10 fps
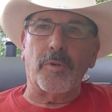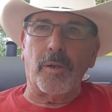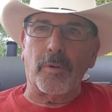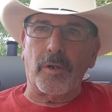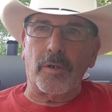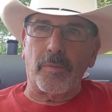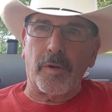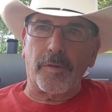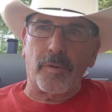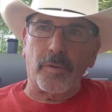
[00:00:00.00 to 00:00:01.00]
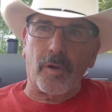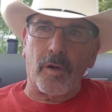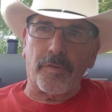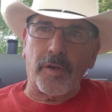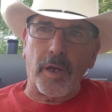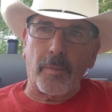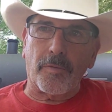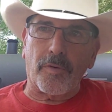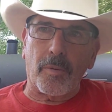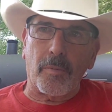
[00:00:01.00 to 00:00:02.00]
me, I'm going to clear my throat off
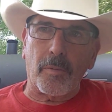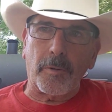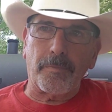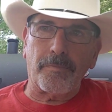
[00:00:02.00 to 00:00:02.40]
camera for a moment.